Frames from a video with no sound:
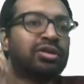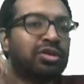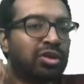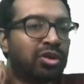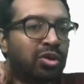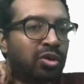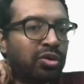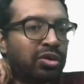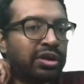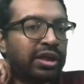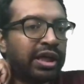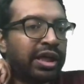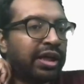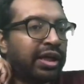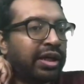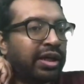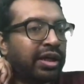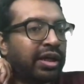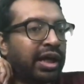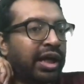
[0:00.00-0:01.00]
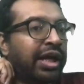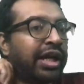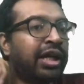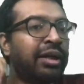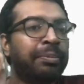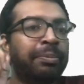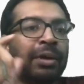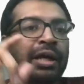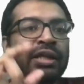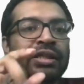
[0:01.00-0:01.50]
Note that I
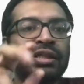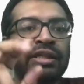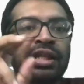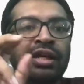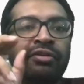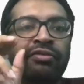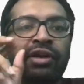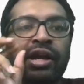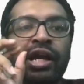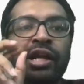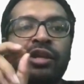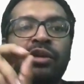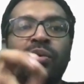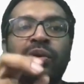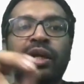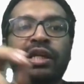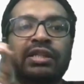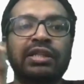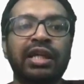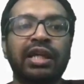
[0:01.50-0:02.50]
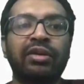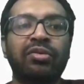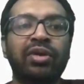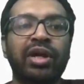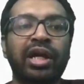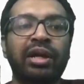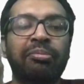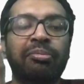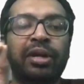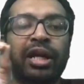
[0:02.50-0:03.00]
didn't pass the value x and
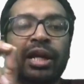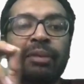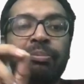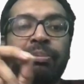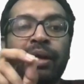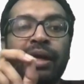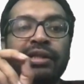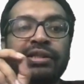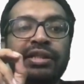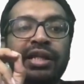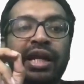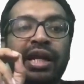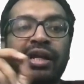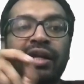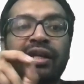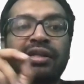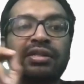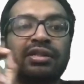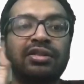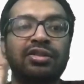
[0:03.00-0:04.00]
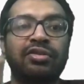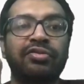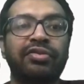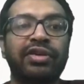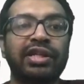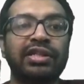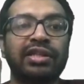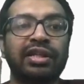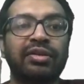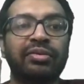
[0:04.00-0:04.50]
y, but I passed the addresses of
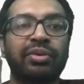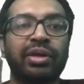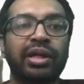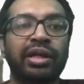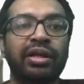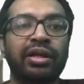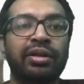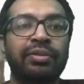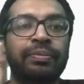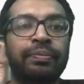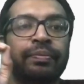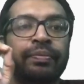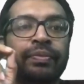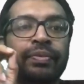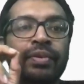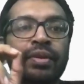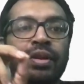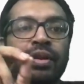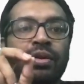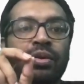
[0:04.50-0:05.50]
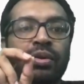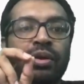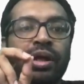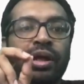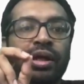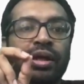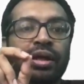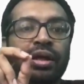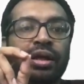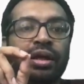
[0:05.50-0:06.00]
x and y.
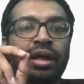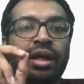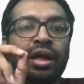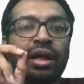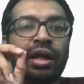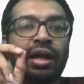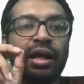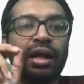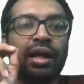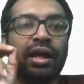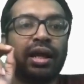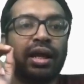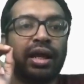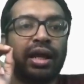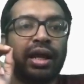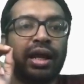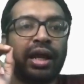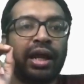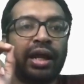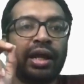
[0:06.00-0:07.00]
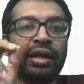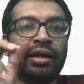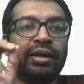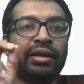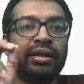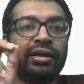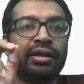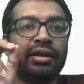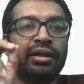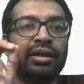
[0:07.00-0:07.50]
Okay,
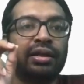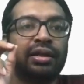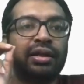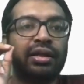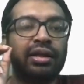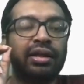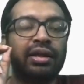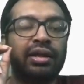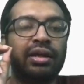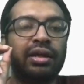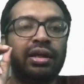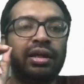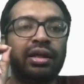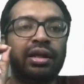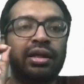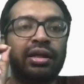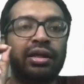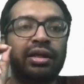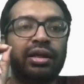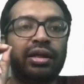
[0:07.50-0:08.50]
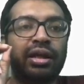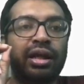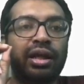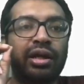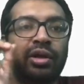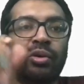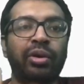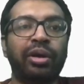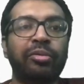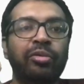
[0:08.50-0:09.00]
and
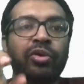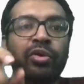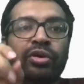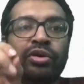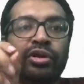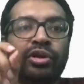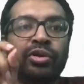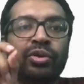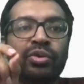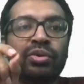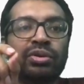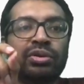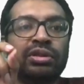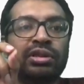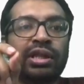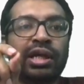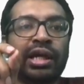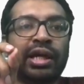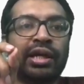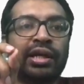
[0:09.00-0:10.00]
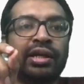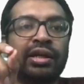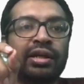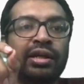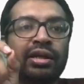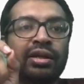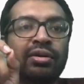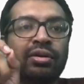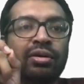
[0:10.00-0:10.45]
now I'm going to use that.